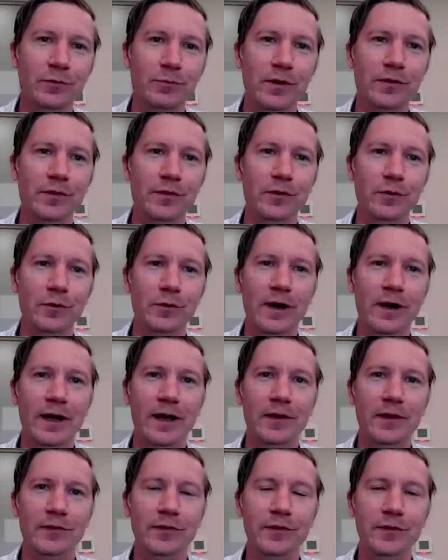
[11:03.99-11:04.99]
with you
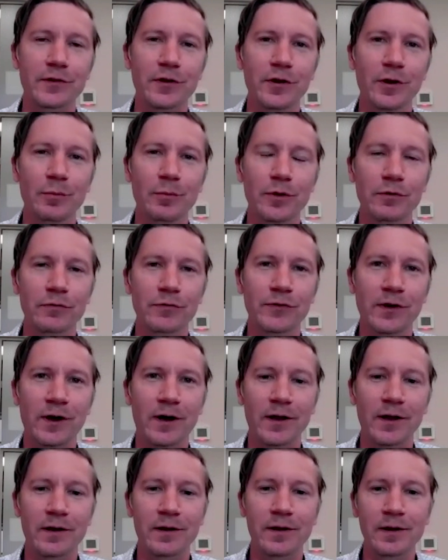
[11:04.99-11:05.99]
as the year moves
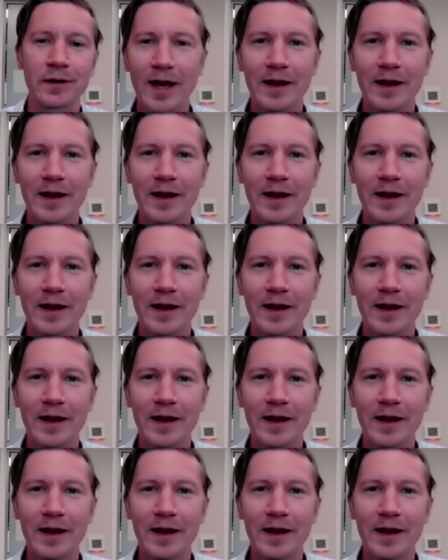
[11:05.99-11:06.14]
on.